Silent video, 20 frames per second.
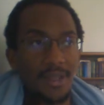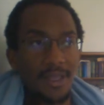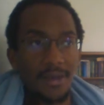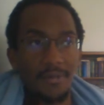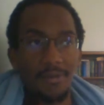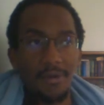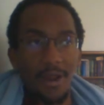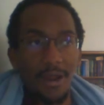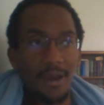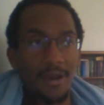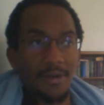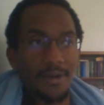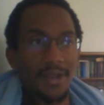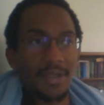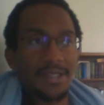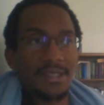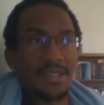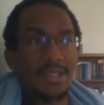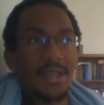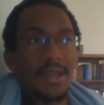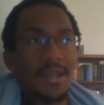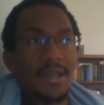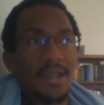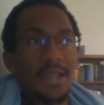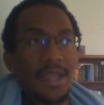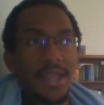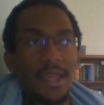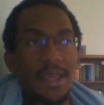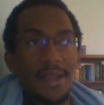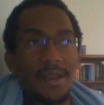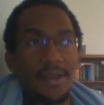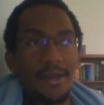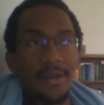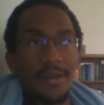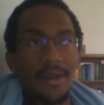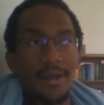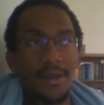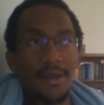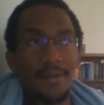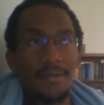in Progress, in
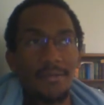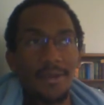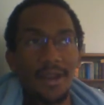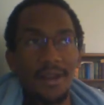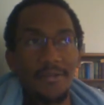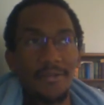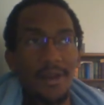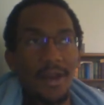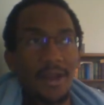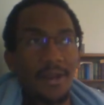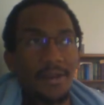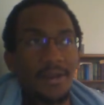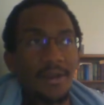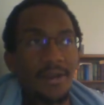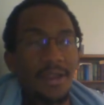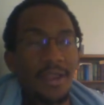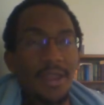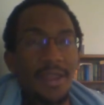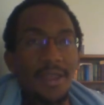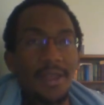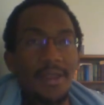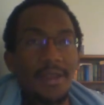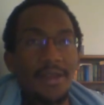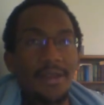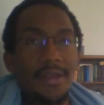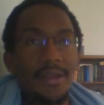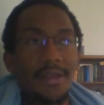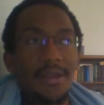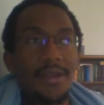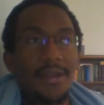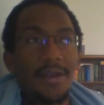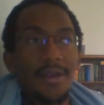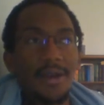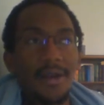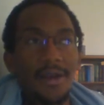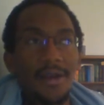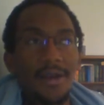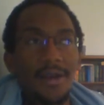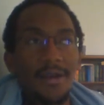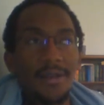Ring of Honor, in
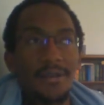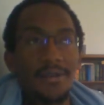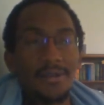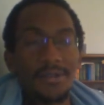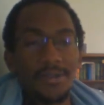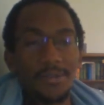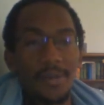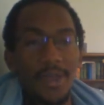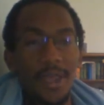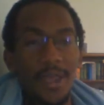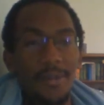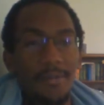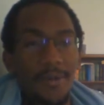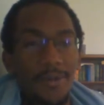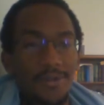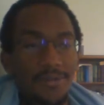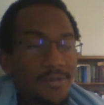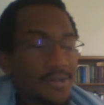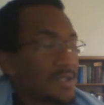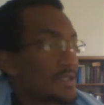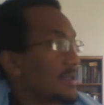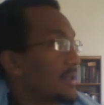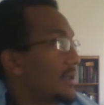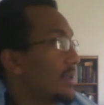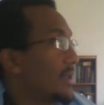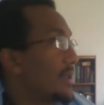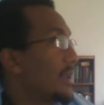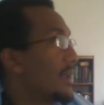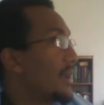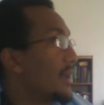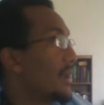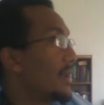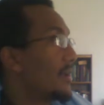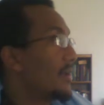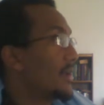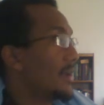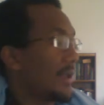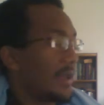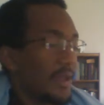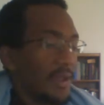New Japan most recently.
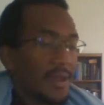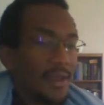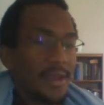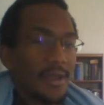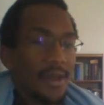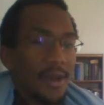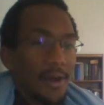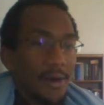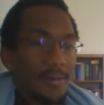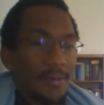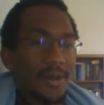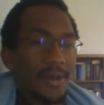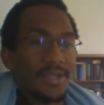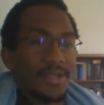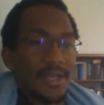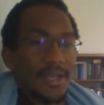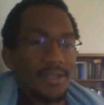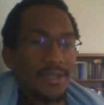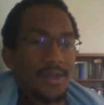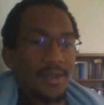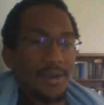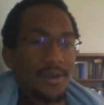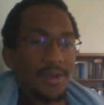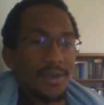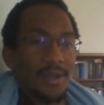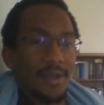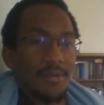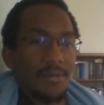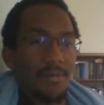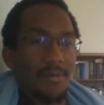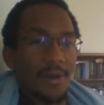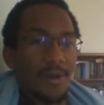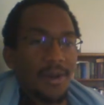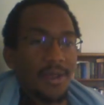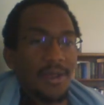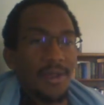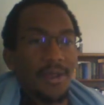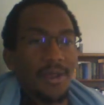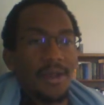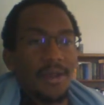He always has a hard time with
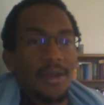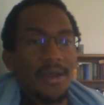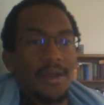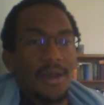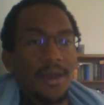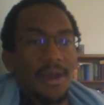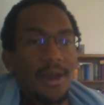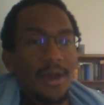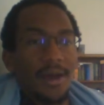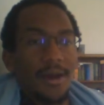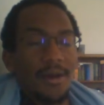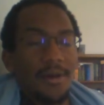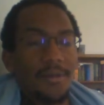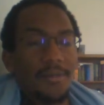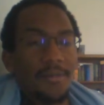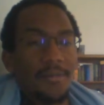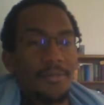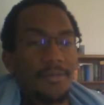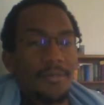Marty. And